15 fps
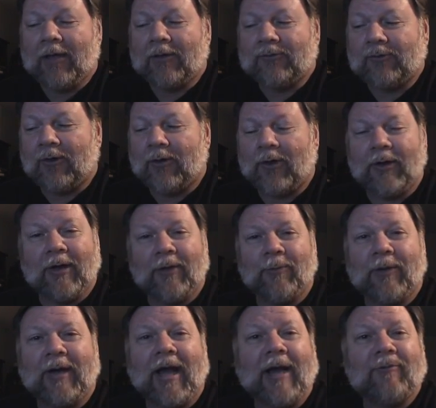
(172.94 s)
So it
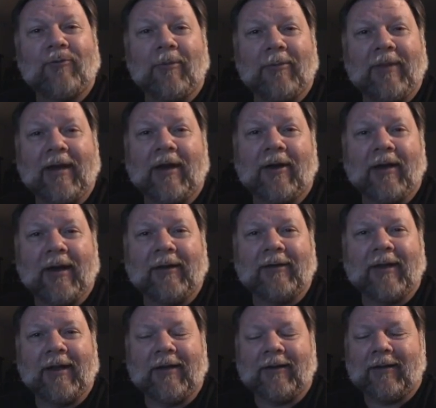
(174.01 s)
went on from there,
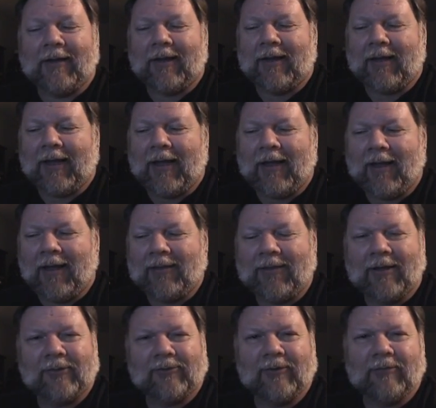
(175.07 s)
and I
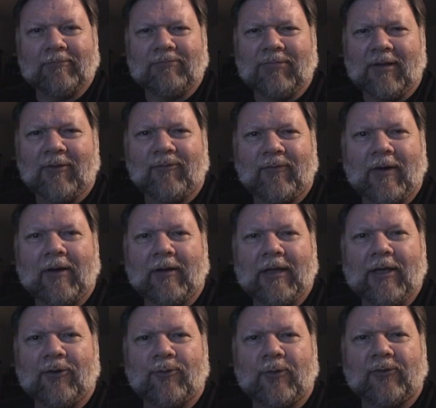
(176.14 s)
think it's a
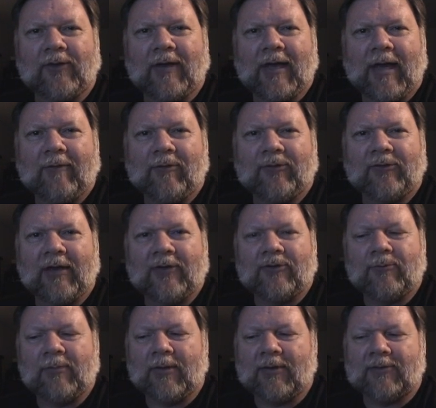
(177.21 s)
fairly interesting
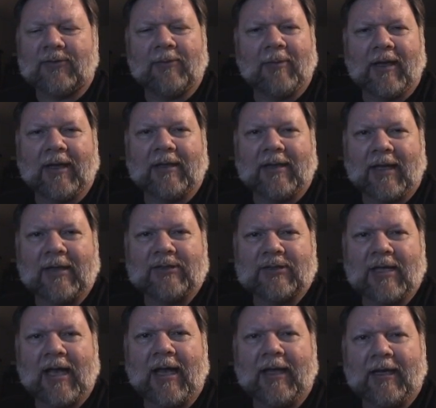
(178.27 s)
conversation. Billy seemed like a nice
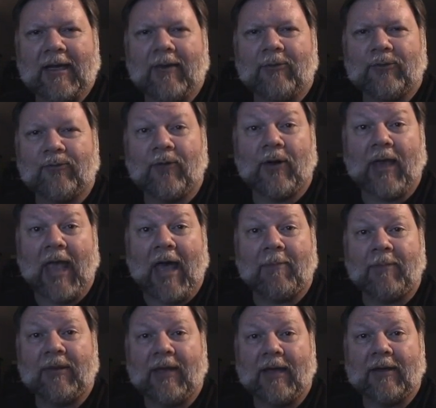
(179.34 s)
guy, and I was very
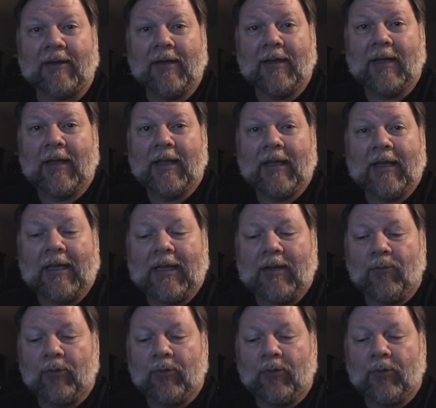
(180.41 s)
happy that he